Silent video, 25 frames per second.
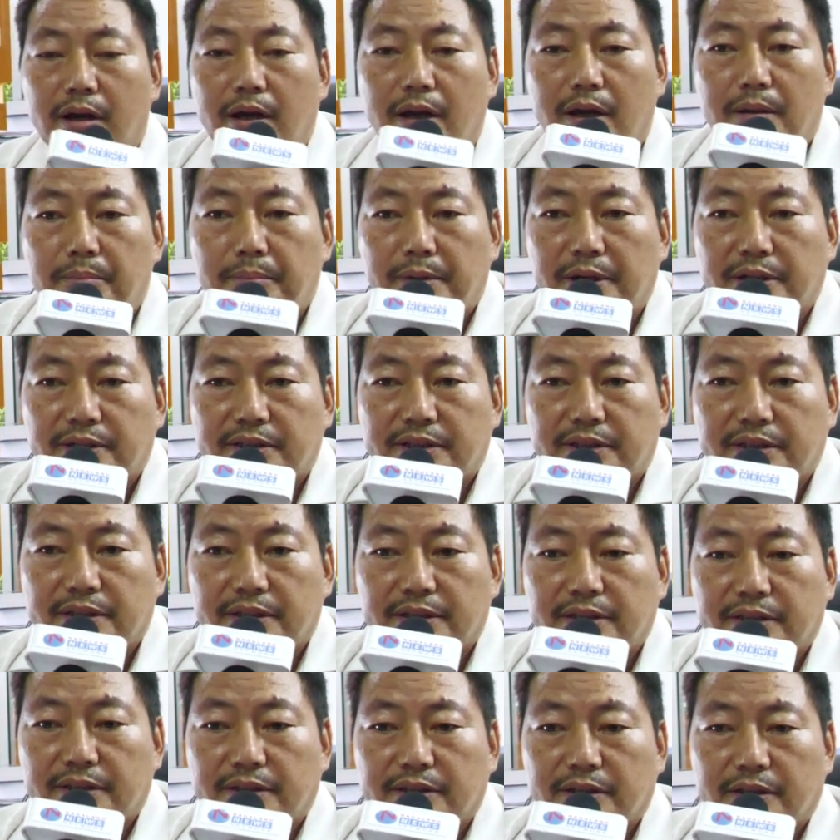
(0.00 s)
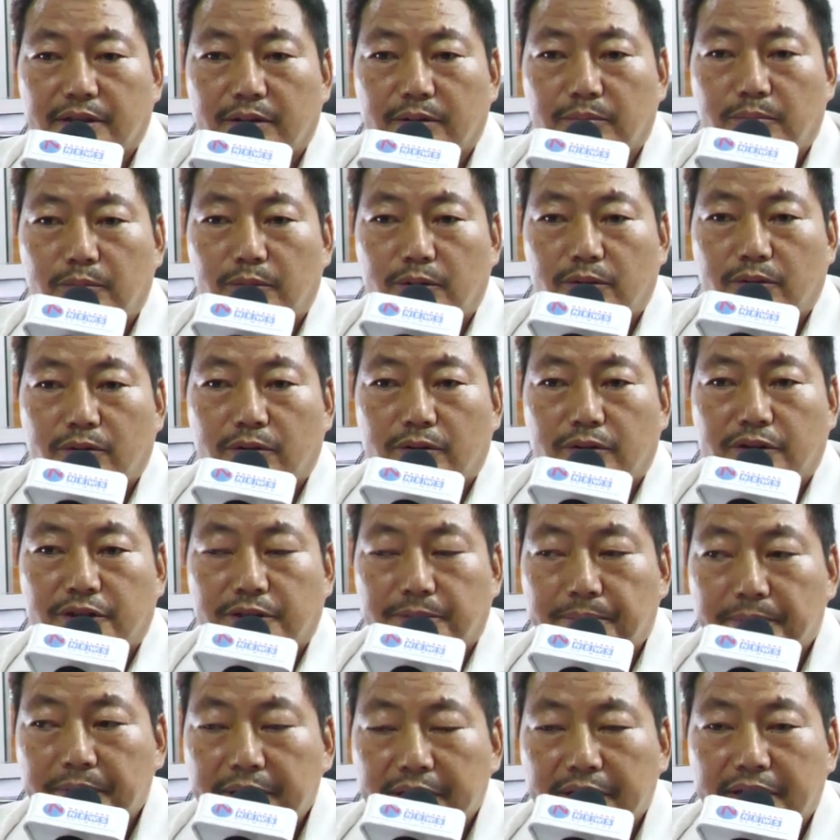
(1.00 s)
MS is motor
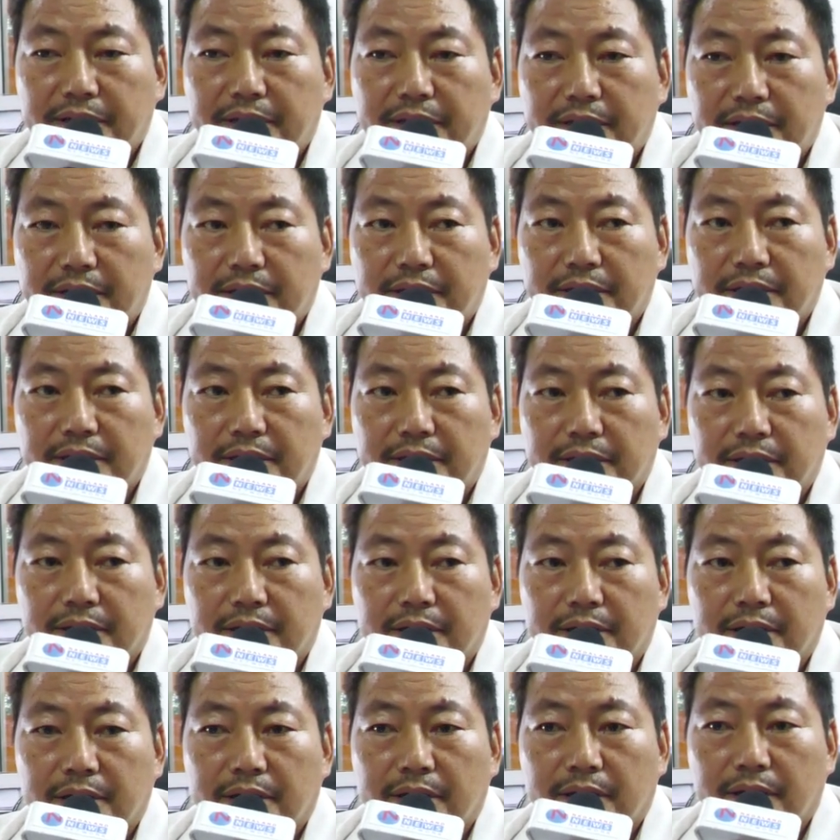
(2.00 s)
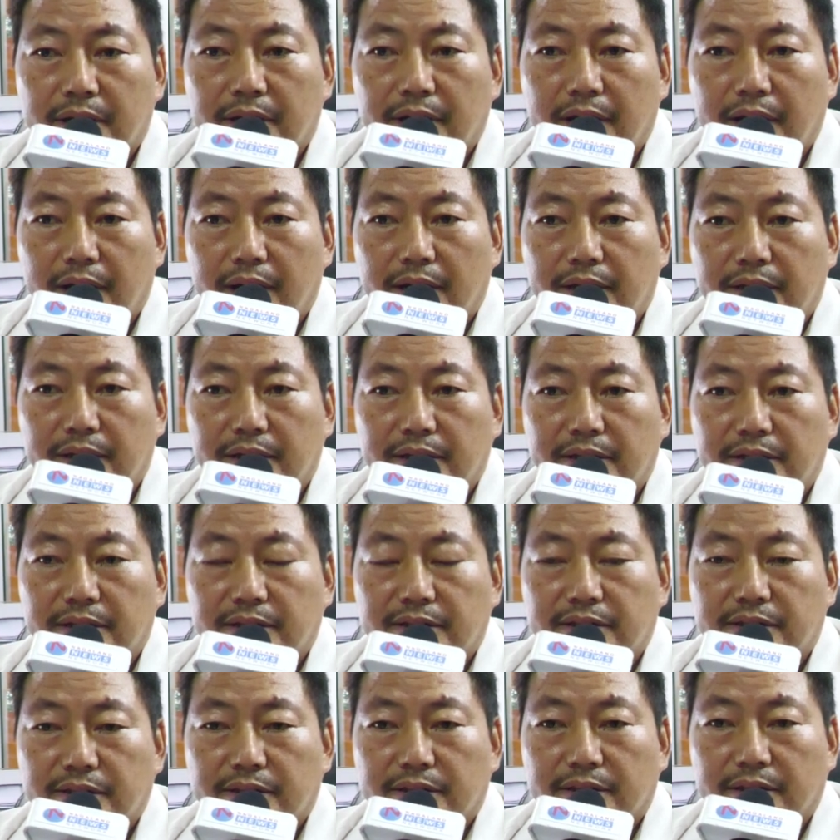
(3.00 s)
spirit, and it
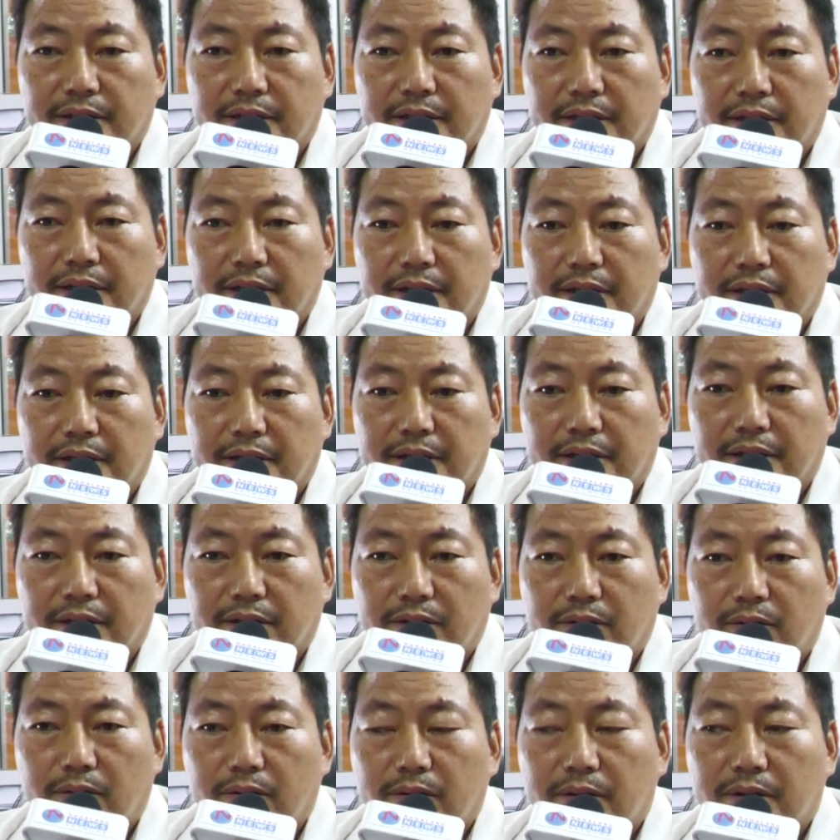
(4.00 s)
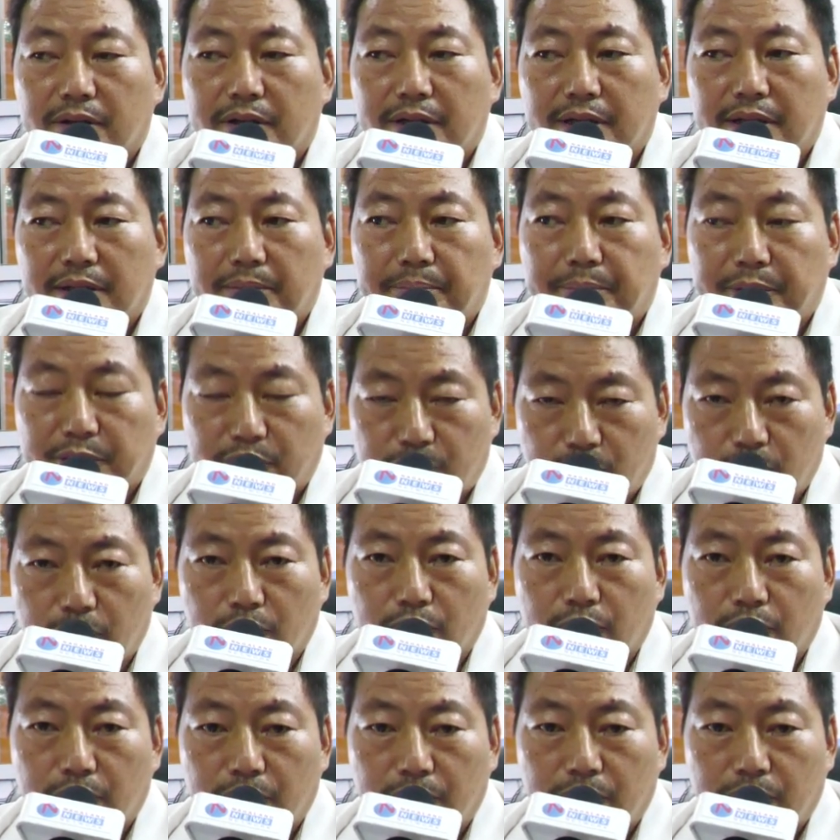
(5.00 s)
is called petrol.